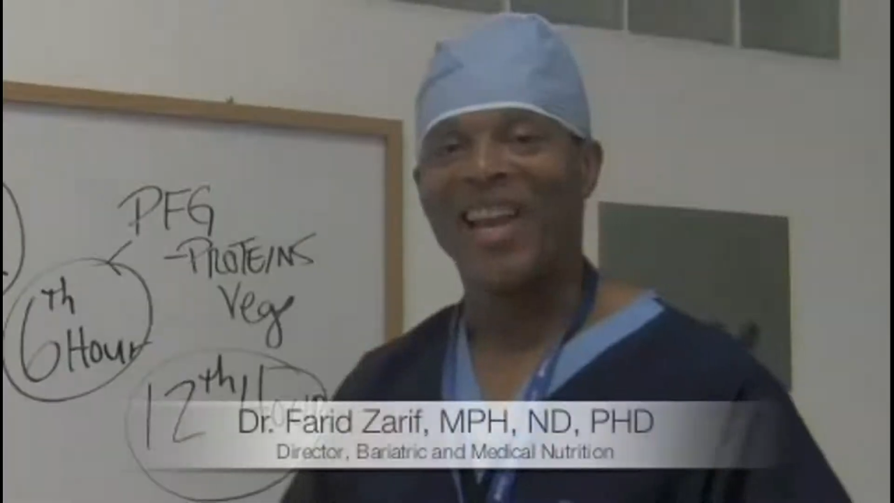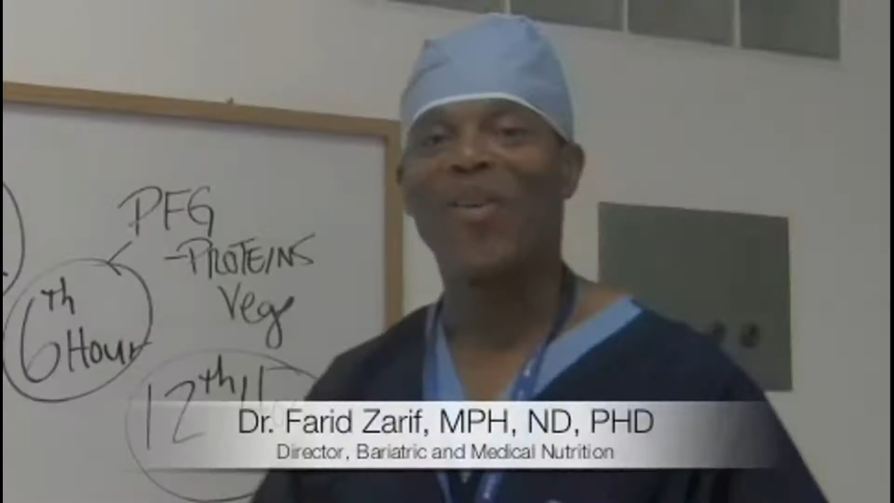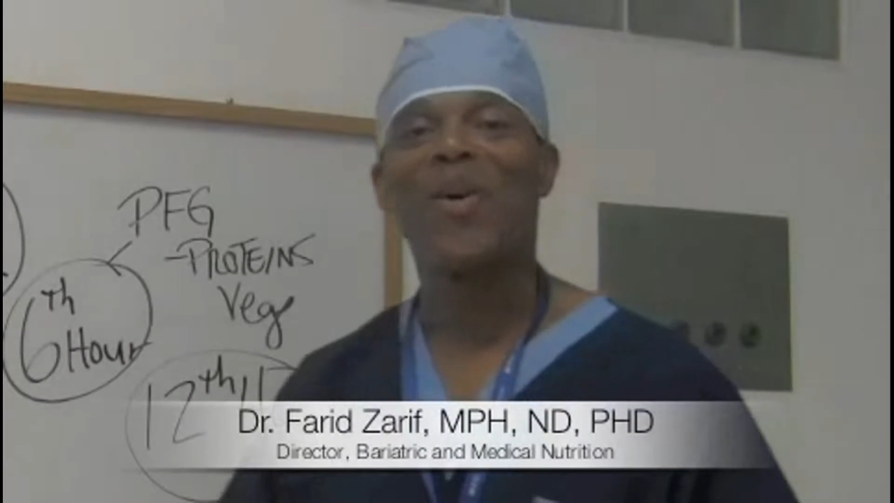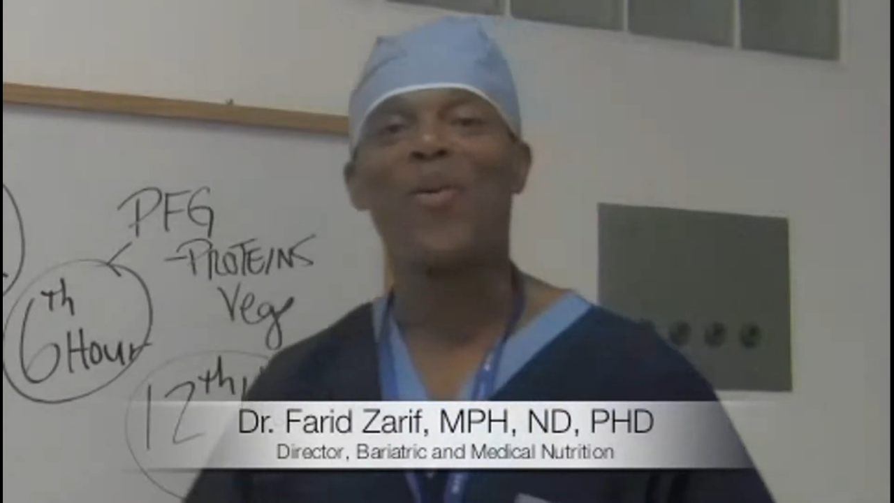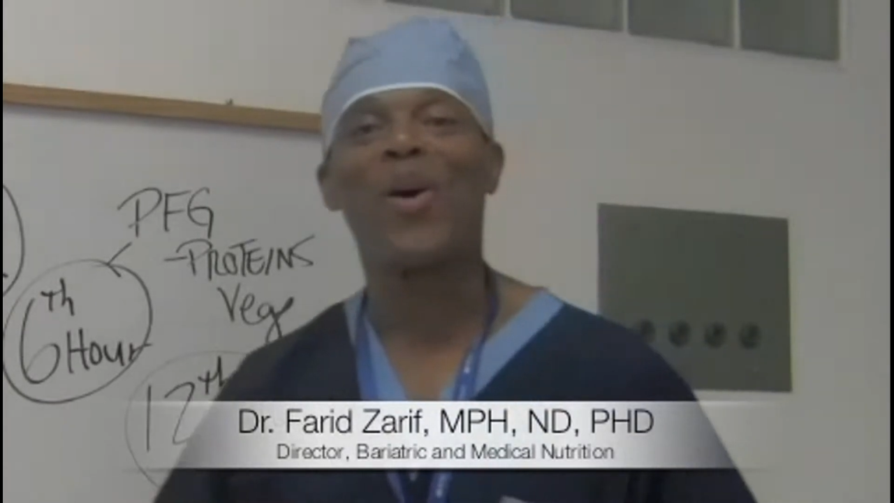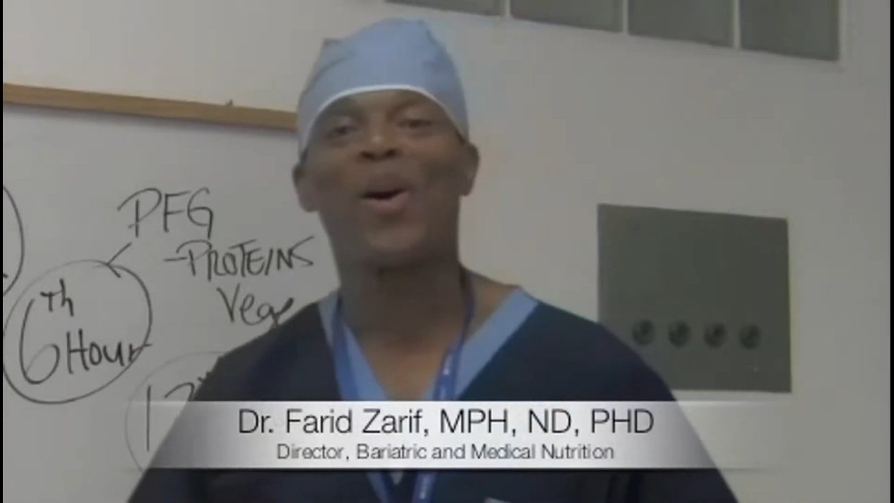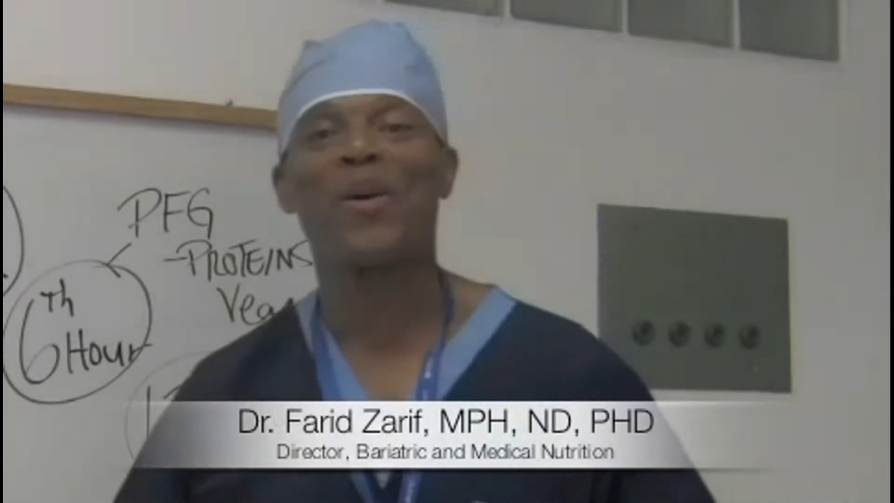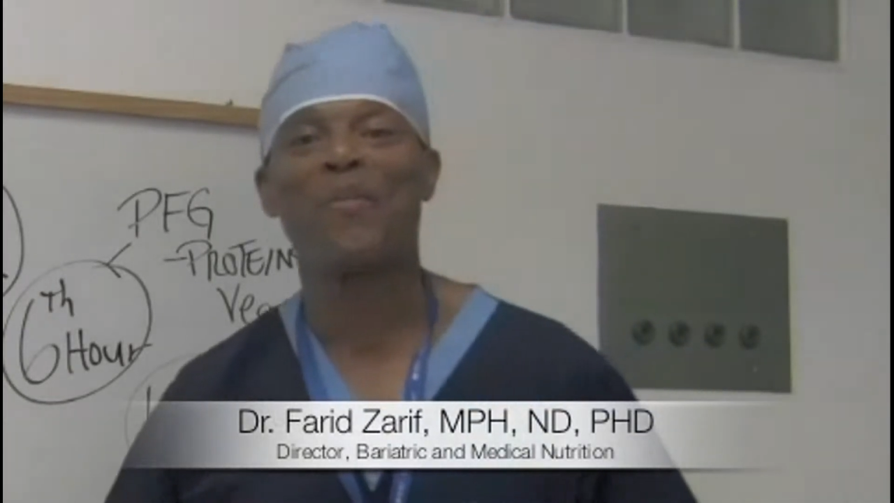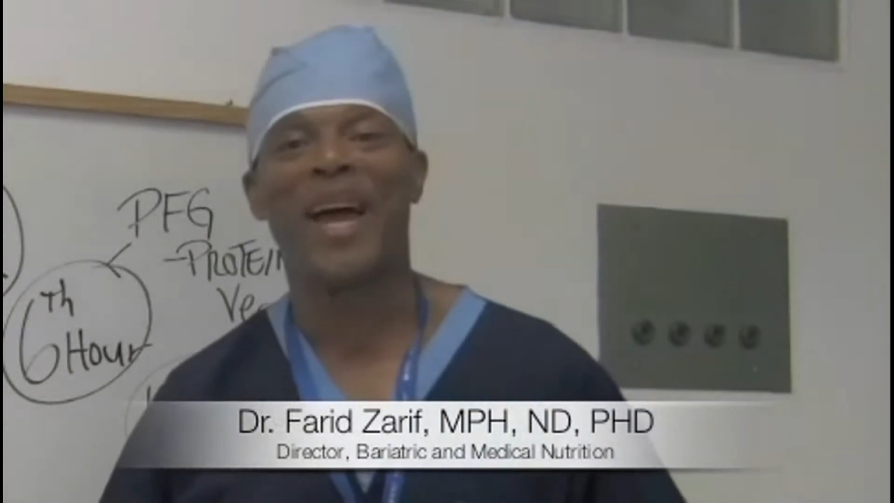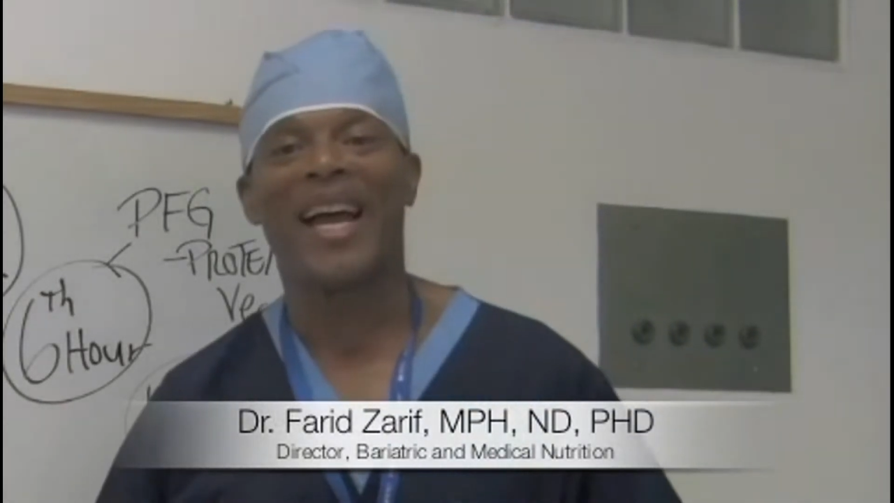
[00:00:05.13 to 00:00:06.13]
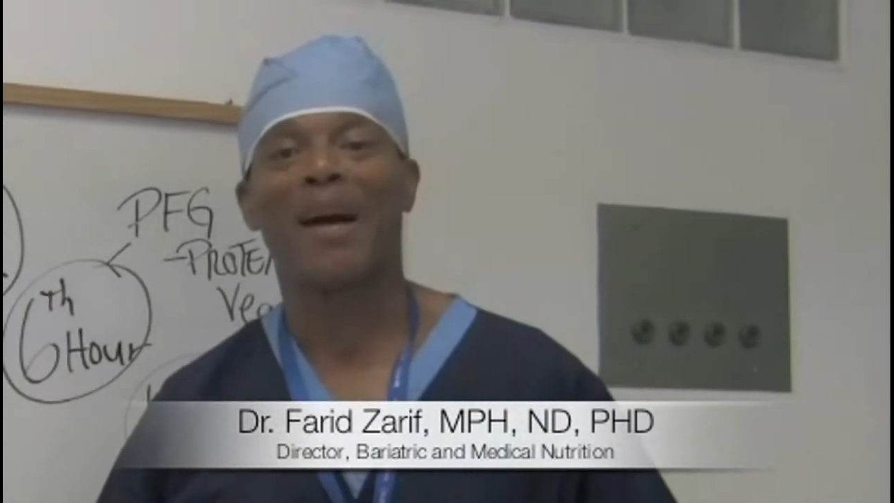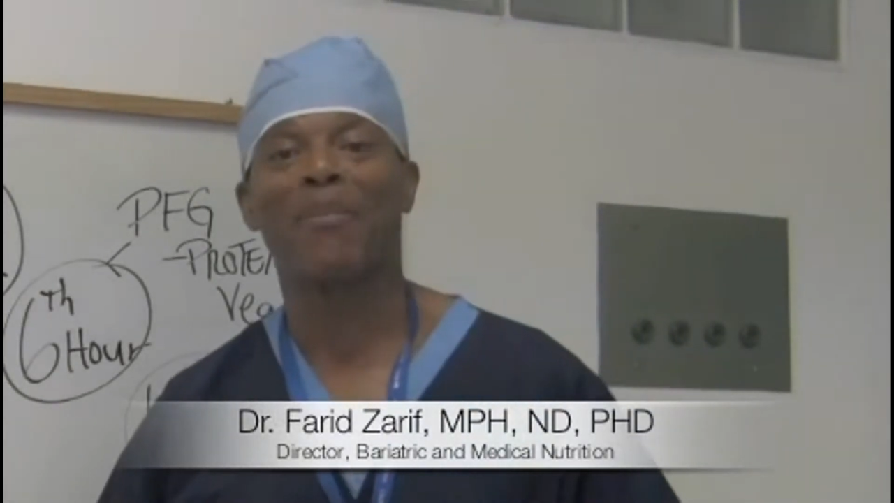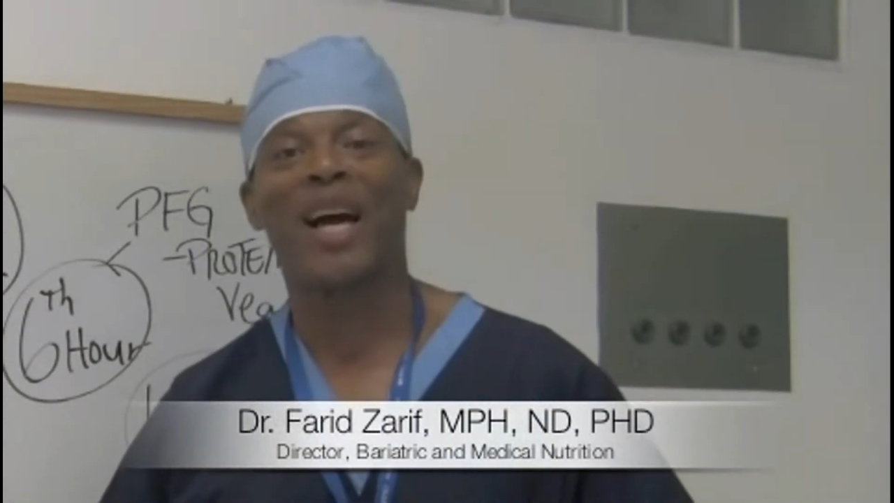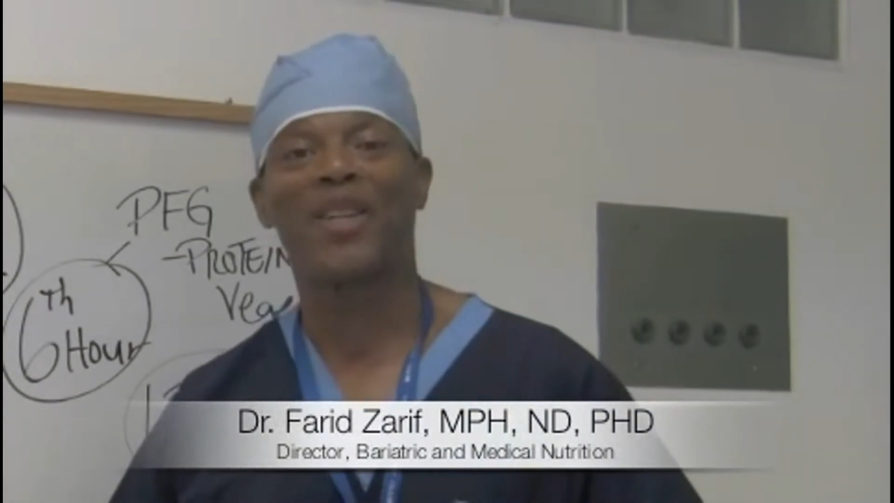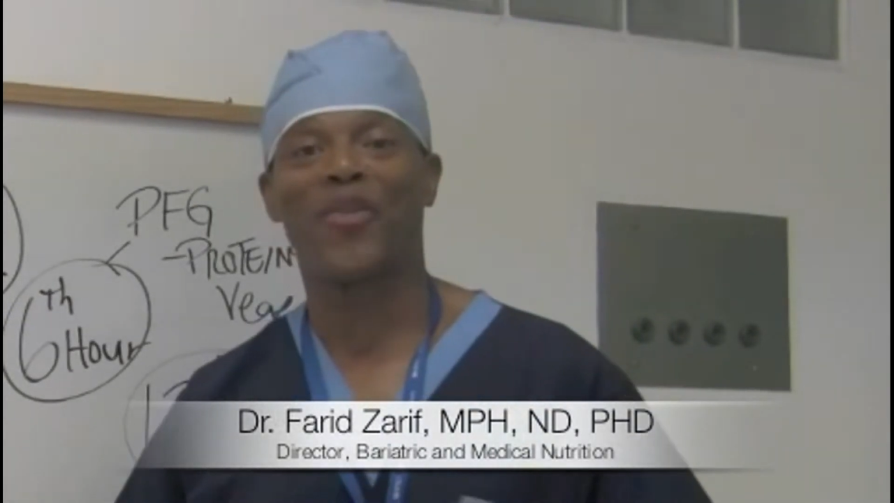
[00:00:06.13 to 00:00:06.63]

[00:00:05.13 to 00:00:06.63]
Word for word: Hello and welcome back. I'm Dr.